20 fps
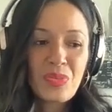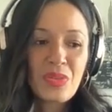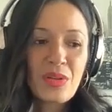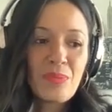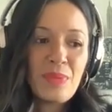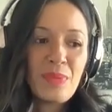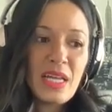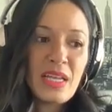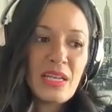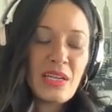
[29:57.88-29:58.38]

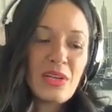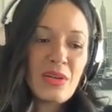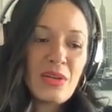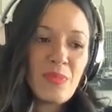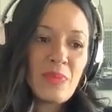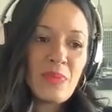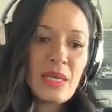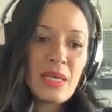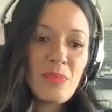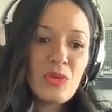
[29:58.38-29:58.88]
but
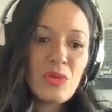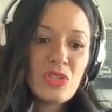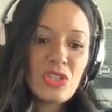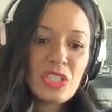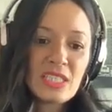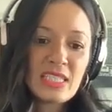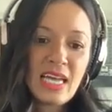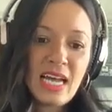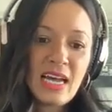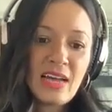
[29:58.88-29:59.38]
people
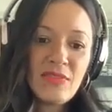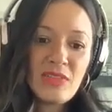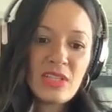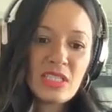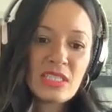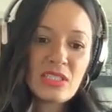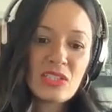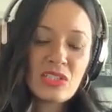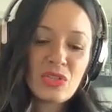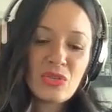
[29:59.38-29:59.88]
just have
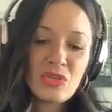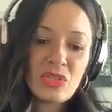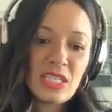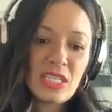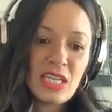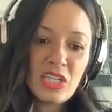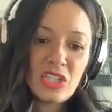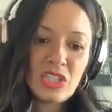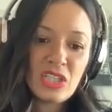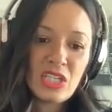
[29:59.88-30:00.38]
this
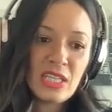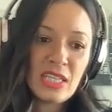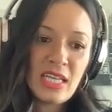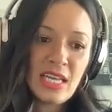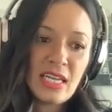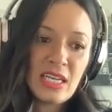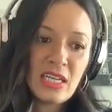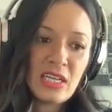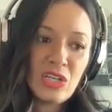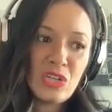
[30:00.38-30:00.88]
association
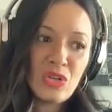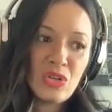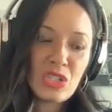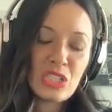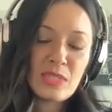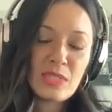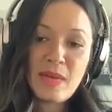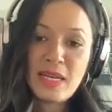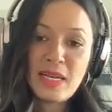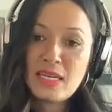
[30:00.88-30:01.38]
that you're
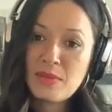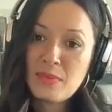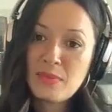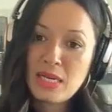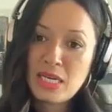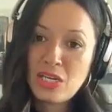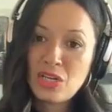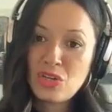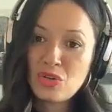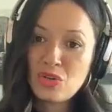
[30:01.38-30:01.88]
spending
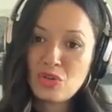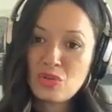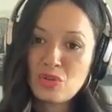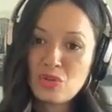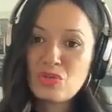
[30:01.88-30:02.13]
money, you're